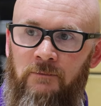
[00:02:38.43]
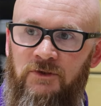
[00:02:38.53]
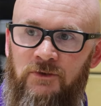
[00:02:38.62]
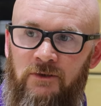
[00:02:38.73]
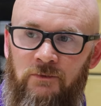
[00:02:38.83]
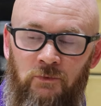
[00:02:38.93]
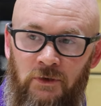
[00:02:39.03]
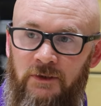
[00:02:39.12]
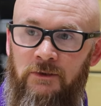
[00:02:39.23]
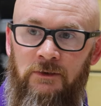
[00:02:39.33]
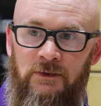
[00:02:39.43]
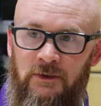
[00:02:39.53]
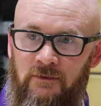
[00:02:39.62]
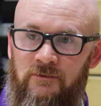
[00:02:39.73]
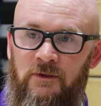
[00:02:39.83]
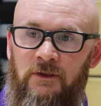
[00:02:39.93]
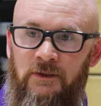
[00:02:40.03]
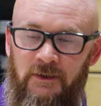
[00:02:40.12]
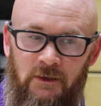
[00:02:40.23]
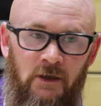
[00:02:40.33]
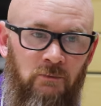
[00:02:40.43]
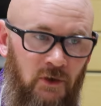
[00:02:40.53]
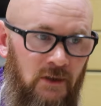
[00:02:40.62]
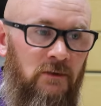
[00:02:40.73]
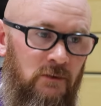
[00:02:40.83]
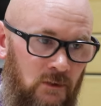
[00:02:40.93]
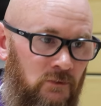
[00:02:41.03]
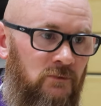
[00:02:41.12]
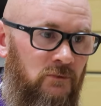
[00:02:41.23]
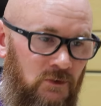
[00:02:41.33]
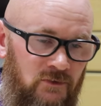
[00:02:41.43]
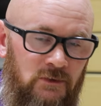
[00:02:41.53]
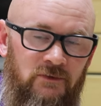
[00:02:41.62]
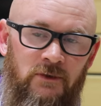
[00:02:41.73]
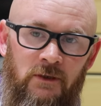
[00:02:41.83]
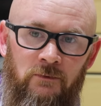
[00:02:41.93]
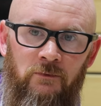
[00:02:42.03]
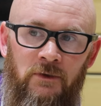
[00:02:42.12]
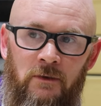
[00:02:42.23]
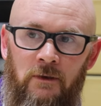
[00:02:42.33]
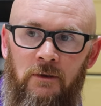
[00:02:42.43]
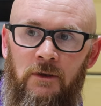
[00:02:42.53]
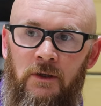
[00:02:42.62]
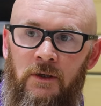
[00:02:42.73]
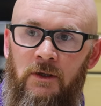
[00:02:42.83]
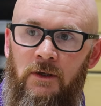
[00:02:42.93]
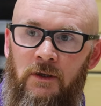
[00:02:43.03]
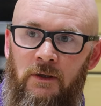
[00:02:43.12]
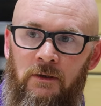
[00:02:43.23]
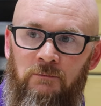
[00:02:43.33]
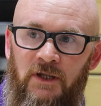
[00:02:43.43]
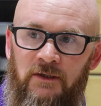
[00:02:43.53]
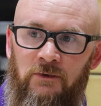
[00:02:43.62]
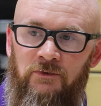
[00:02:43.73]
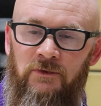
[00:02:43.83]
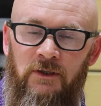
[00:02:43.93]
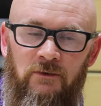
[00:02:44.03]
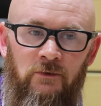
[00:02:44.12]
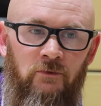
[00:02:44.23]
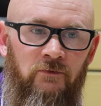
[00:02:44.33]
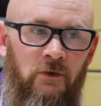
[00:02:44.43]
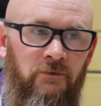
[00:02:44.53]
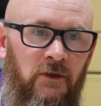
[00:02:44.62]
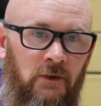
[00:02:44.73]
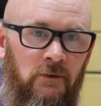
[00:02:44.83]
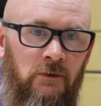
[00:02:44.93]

He's got some really good kids. Lane Longbreak, recently signed with Black Hills State to go vault there.